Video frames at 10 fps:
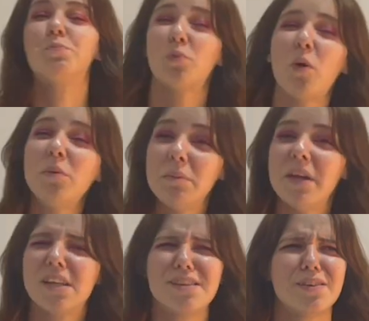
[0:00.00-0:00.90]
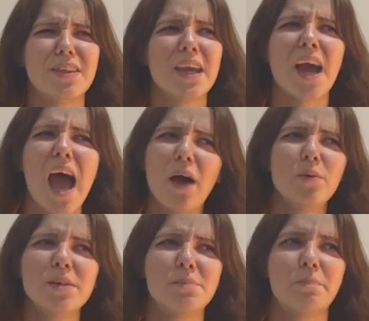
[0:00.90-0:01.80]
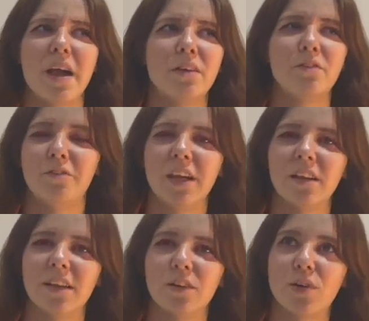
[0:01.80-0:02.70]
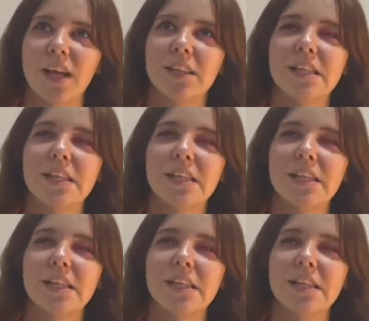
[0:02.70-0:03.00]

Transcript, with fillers: probably makes you think, how is Ben feeling, right?